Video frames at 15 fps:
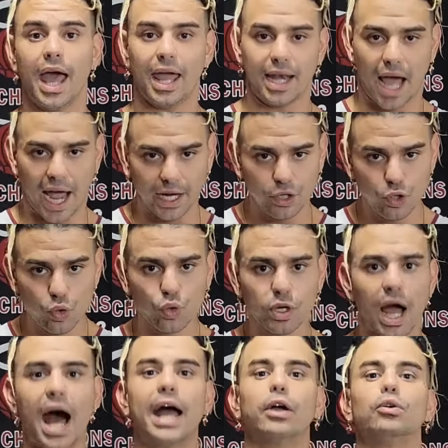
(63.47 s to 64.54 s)
And I knew
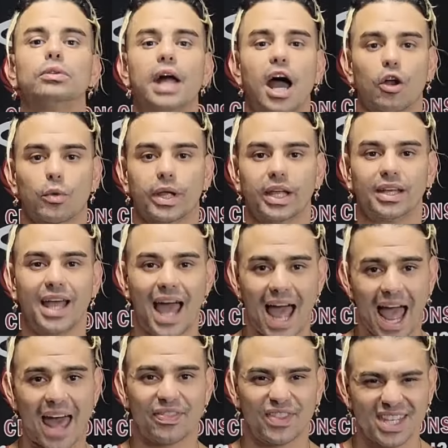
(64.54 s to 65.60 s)
Kyle Lowry
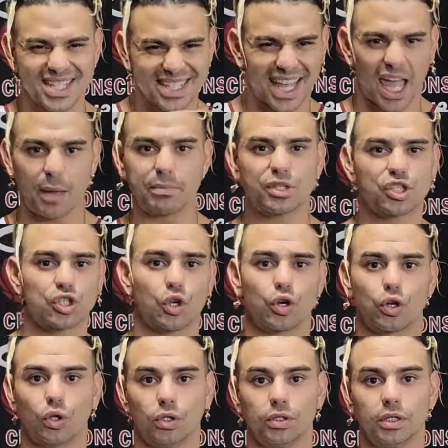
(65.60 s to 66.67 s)
had this game
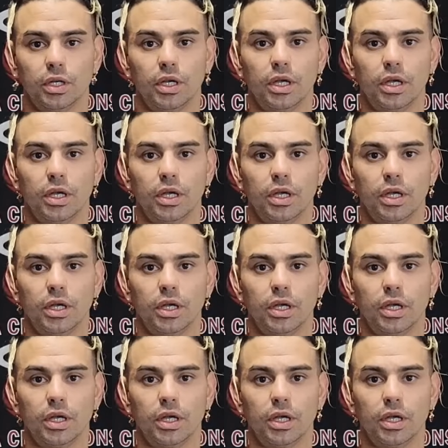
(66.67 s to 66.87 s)
circled.